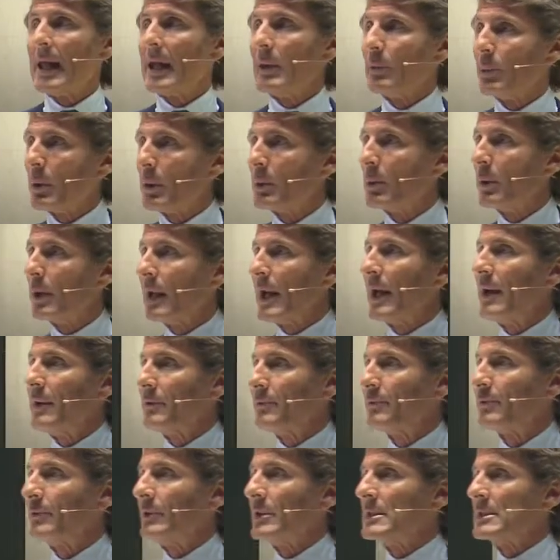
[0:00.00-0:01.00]
and we will
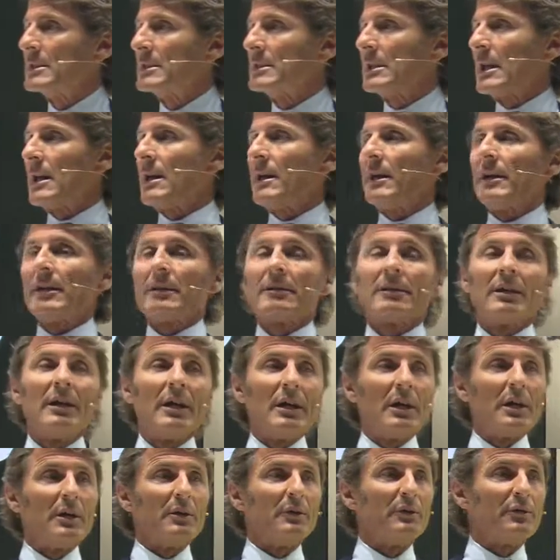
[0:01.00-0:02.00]
have the start
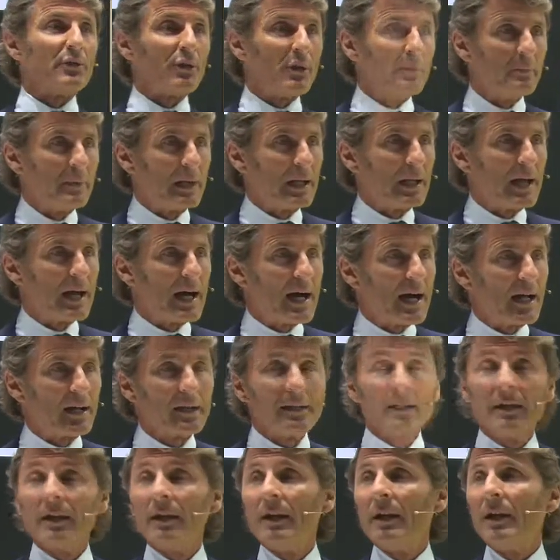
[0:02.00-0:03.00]
from
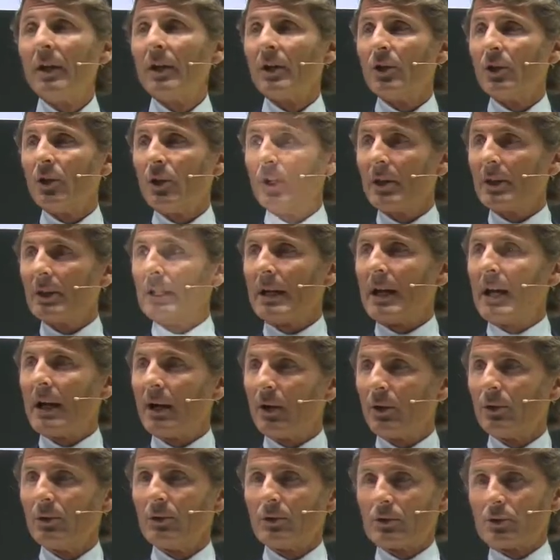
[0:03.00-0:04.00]
Milan, going
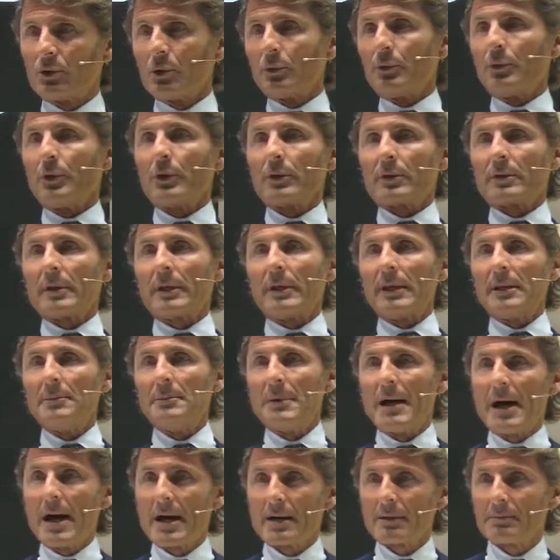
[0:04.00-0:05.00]
down to Forte dei
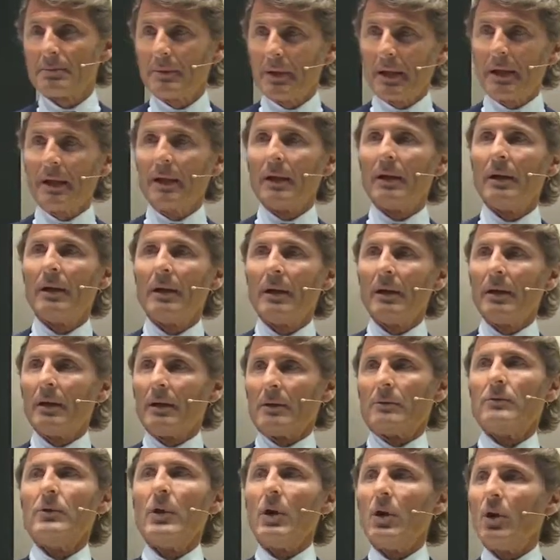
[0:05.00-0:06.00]
Marmi,
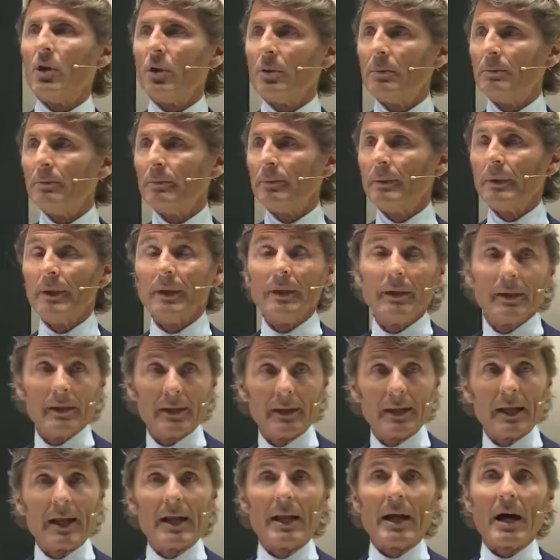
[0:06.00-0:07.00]
Rome,
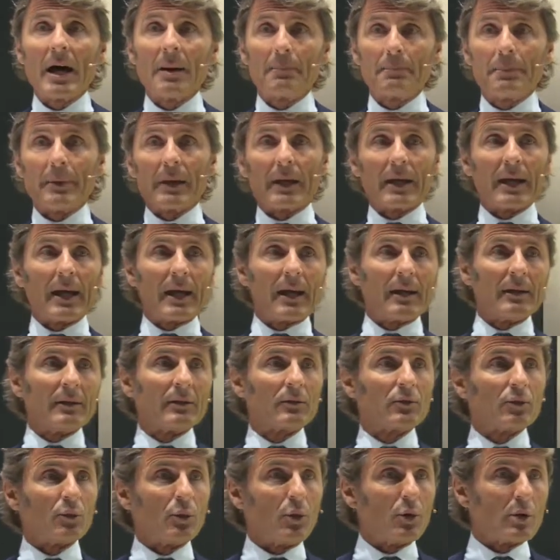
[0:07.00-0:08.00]
then up again
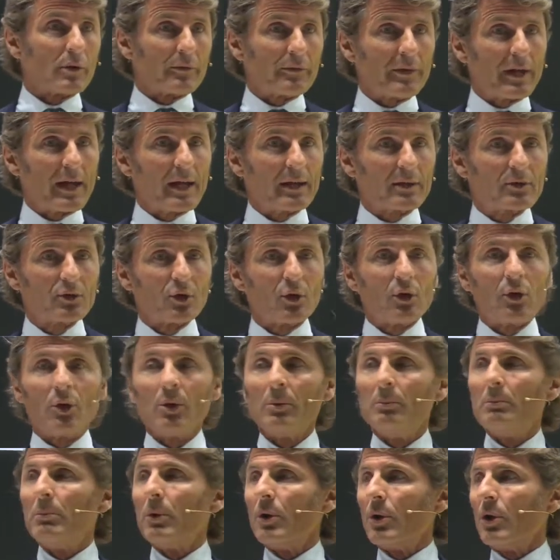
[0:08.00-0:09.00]
to
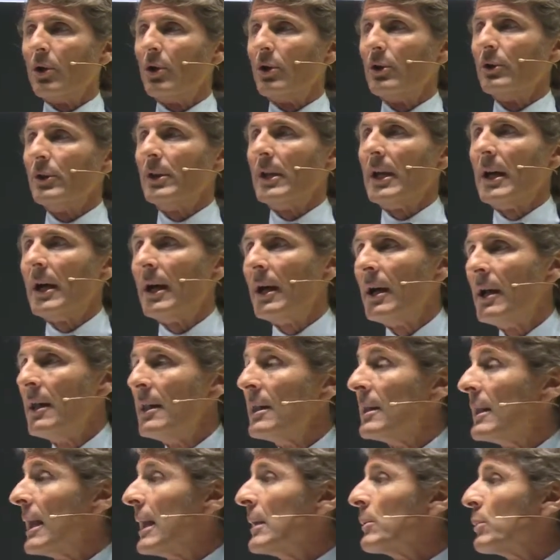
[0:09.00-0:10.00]
Orvieto, Bologna,
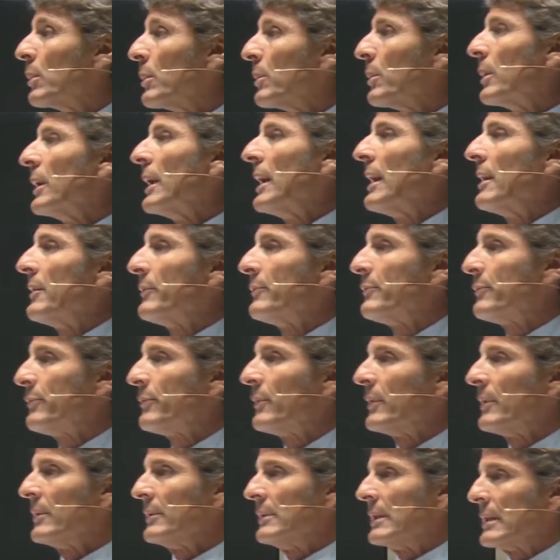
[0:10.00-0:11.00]
and we will have
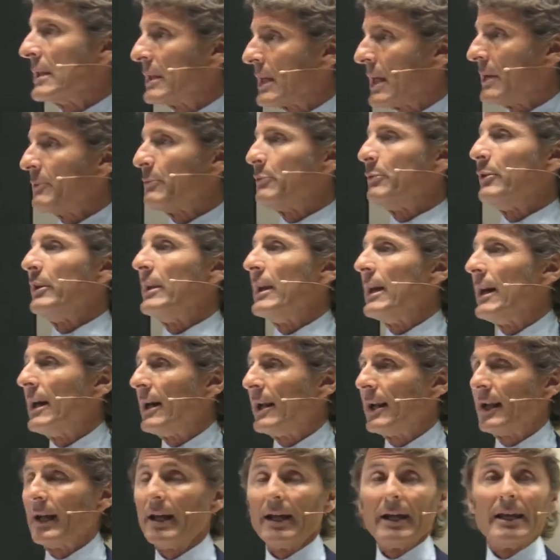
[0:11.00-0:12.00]
the grand
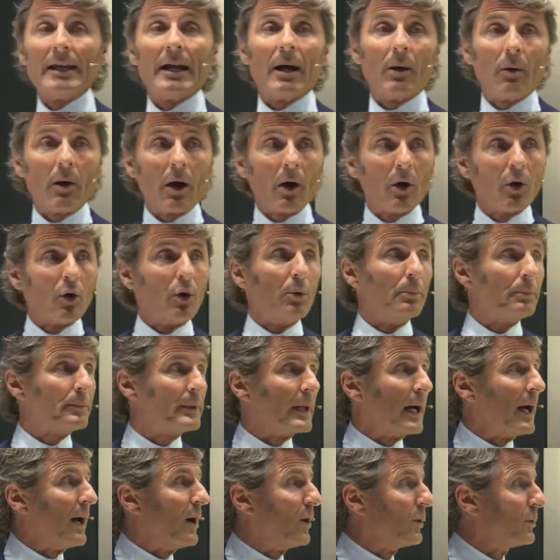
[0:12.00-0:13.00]
finale in our
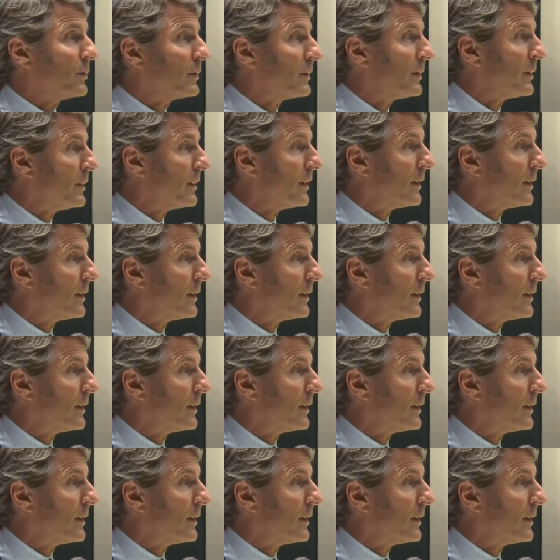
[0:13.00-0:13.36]
hometown,